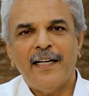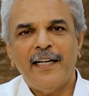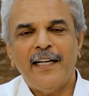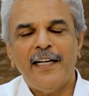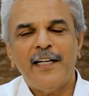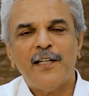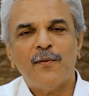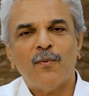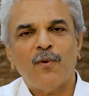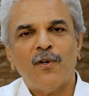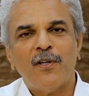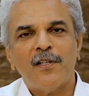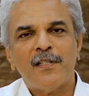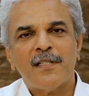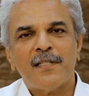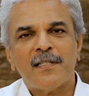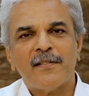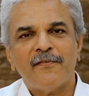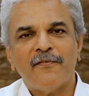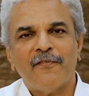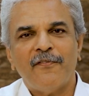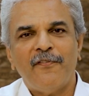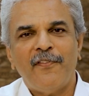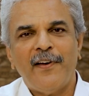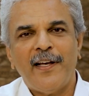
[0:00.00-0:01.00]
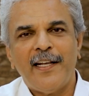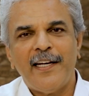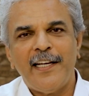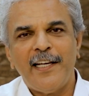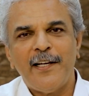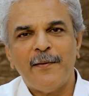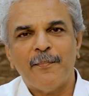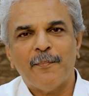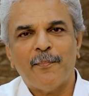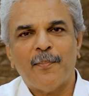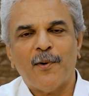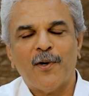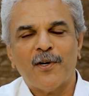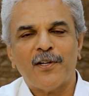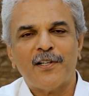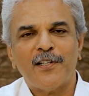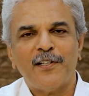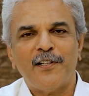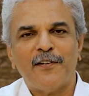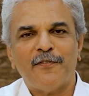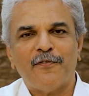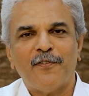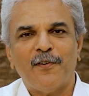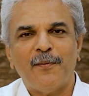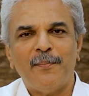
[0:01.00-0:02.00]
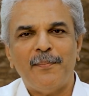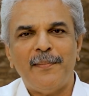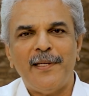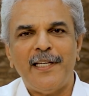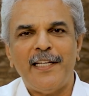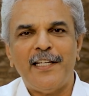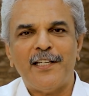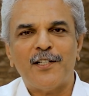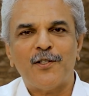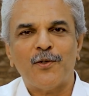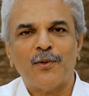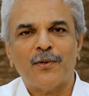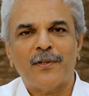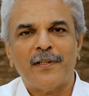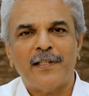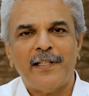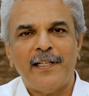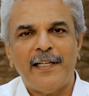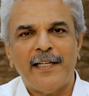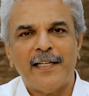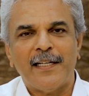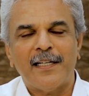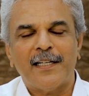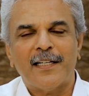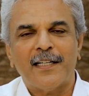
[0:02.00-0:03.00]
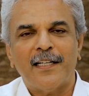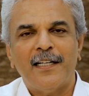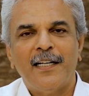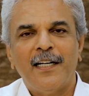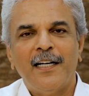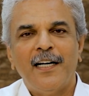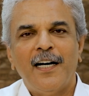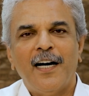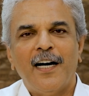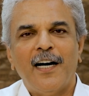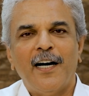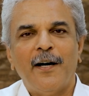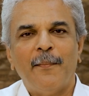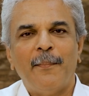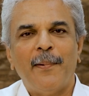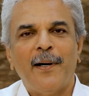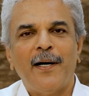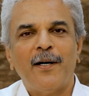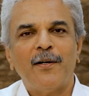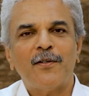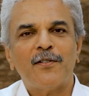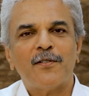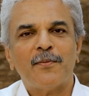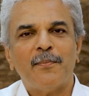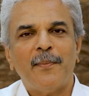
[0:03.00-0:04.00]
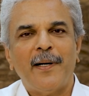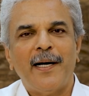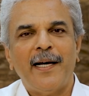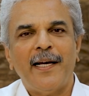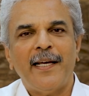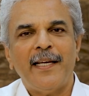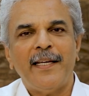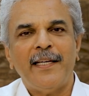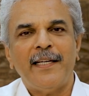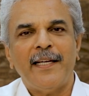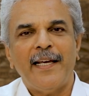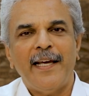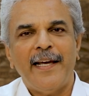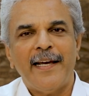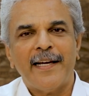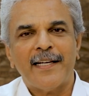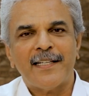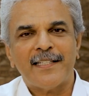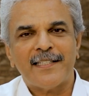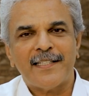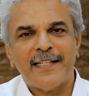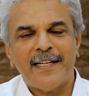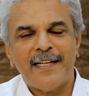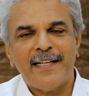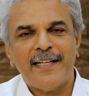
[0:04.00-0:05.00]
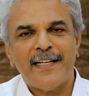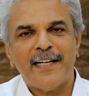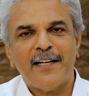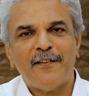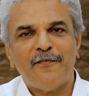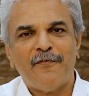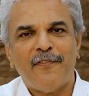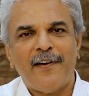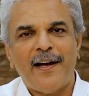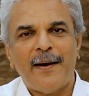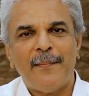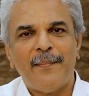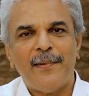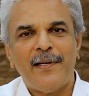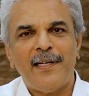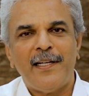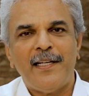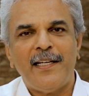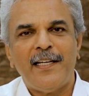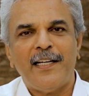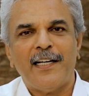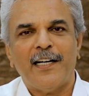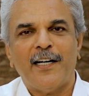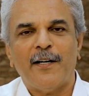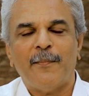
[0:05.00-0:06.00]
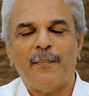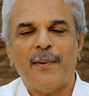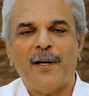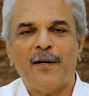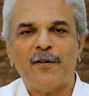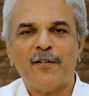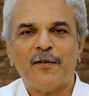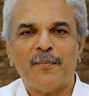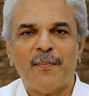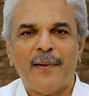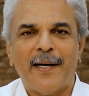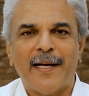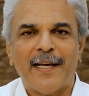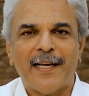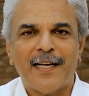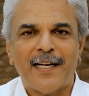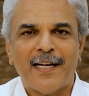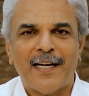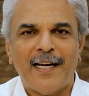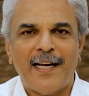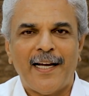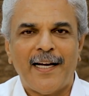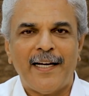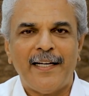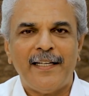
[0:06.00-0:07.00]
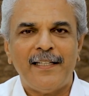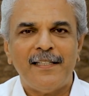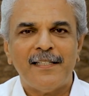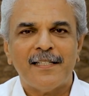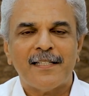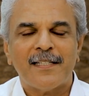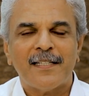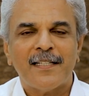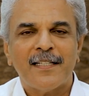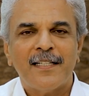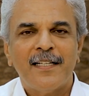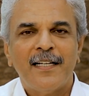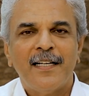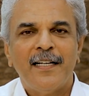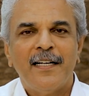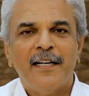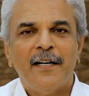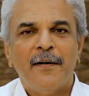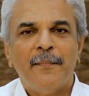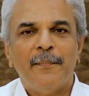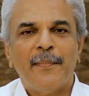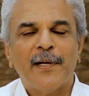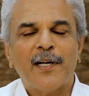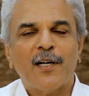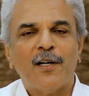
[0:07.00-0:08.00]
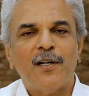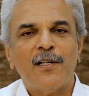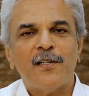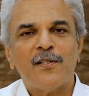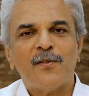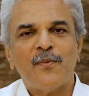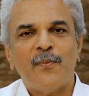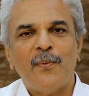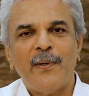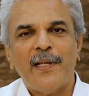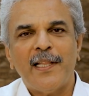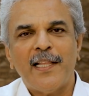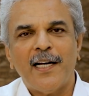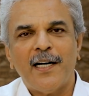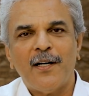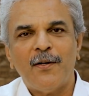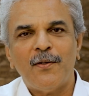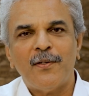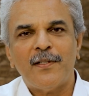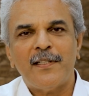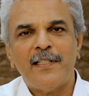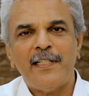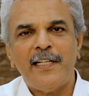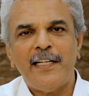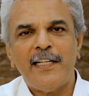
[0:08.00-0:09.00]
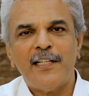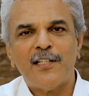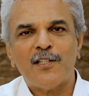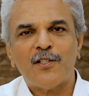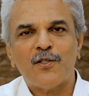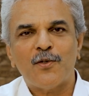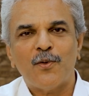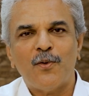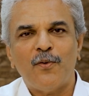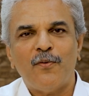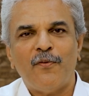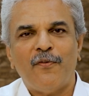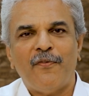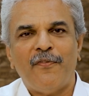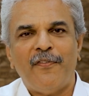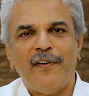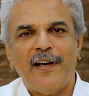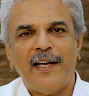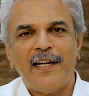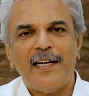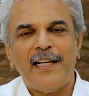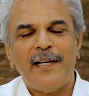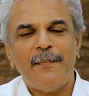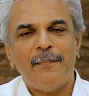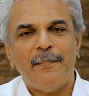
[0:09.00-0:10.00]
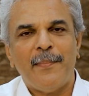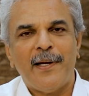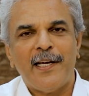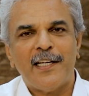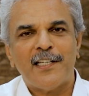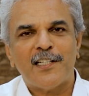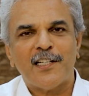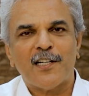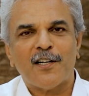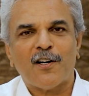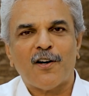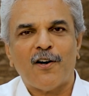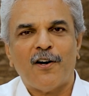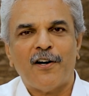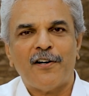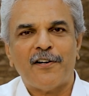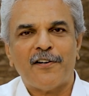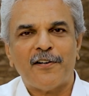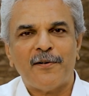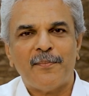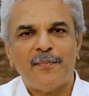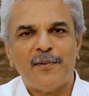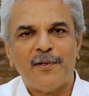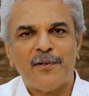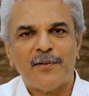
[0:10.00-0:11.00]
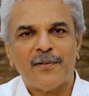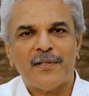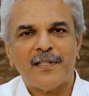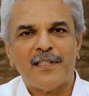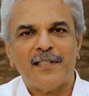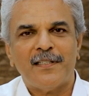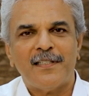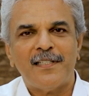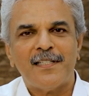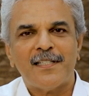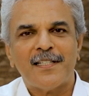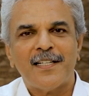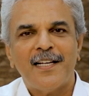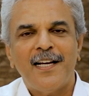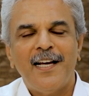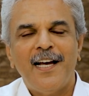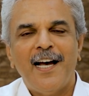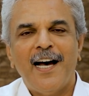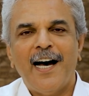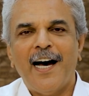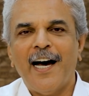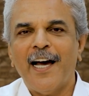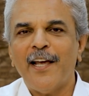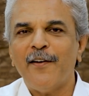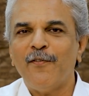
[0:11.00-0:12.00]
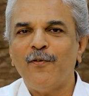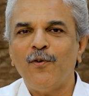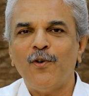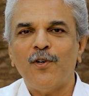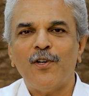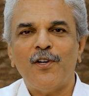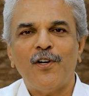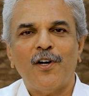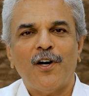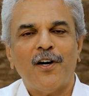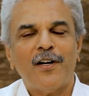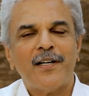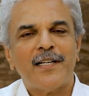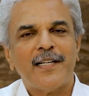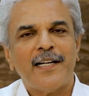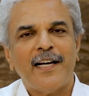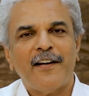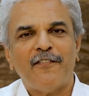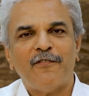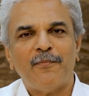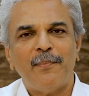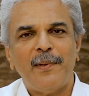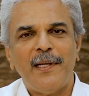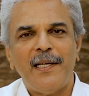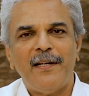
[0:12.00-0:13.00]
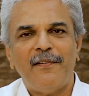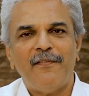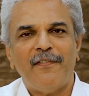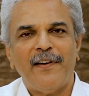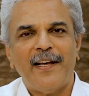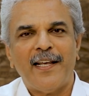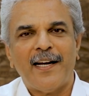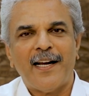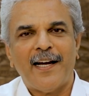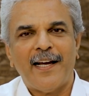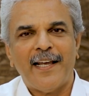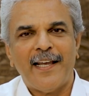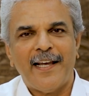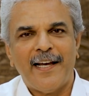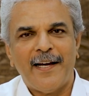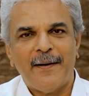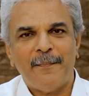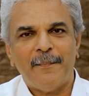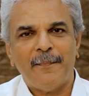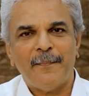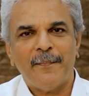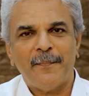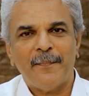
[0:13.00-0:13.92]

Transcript: it was very important for me to think about my extended family, about my clients, because without these two very major contributors, I would not have been where I am.